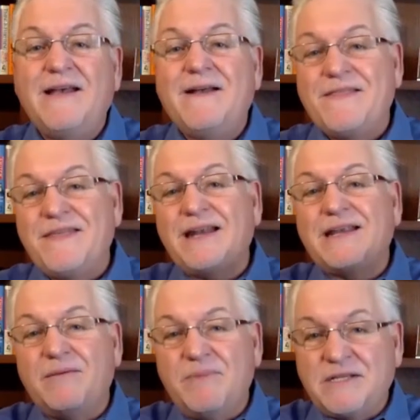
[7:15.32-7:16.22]
that
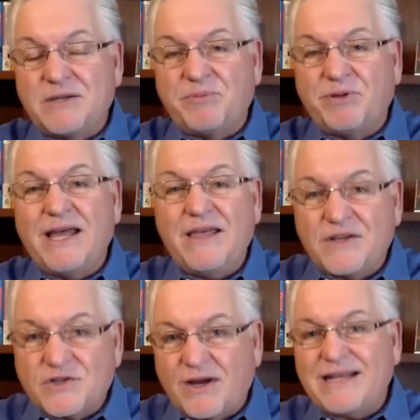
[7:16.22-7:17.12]
come into play that
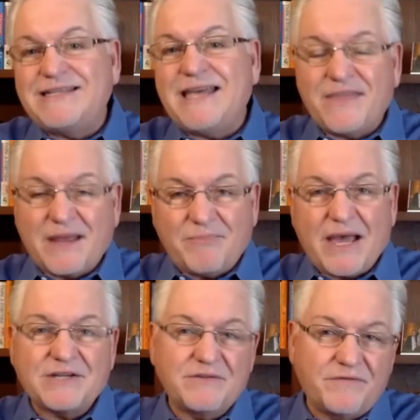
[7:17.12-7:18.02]
try to take that
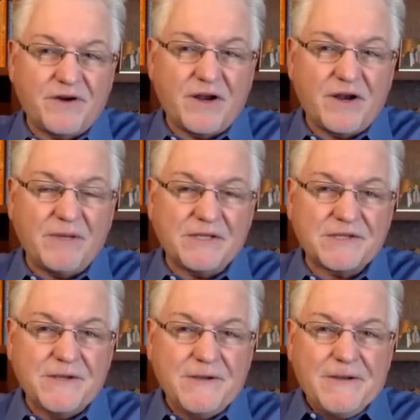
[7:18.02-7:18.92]
passion from
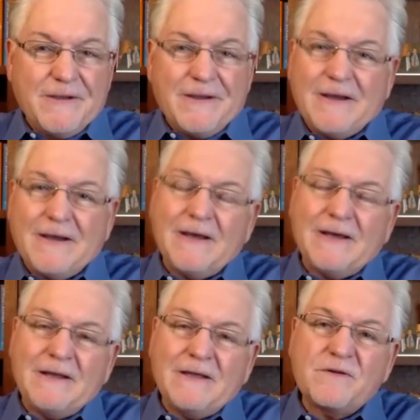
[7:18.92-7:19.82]
us. Uh,
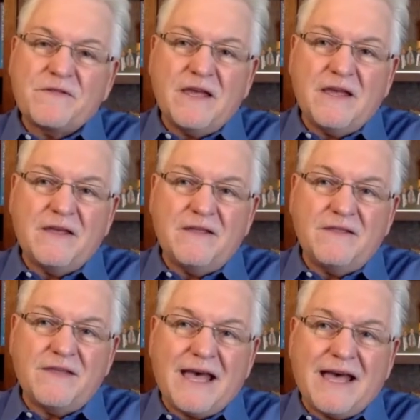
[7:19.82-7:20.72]
another thing
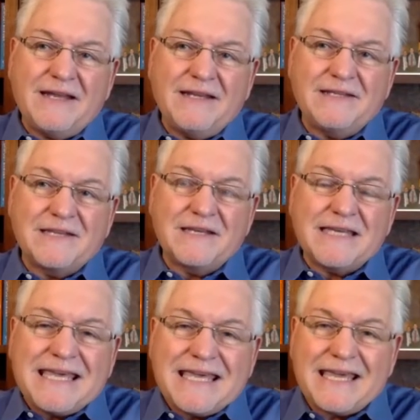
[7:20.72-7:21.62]
that is a
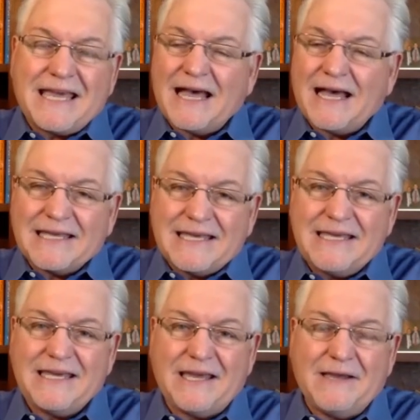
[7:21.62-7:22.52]
key, a
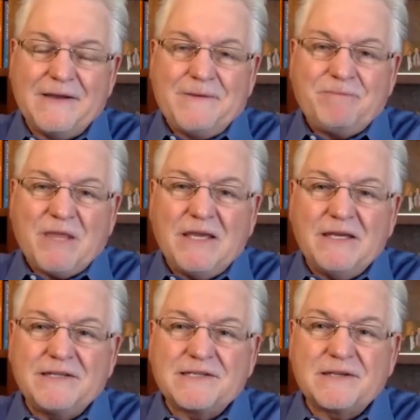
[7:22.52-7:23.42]
key
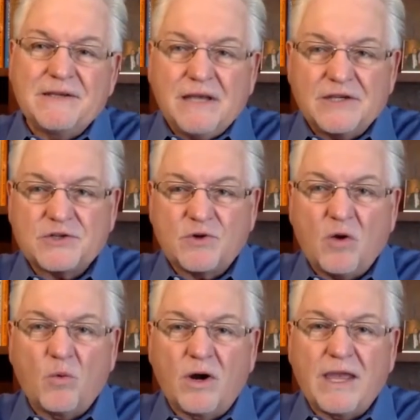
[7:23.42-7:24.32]
is a
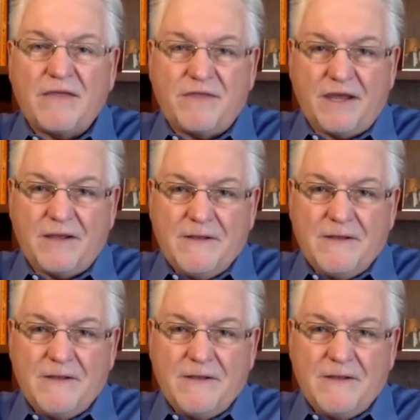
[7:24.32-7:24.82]
strong work ethic.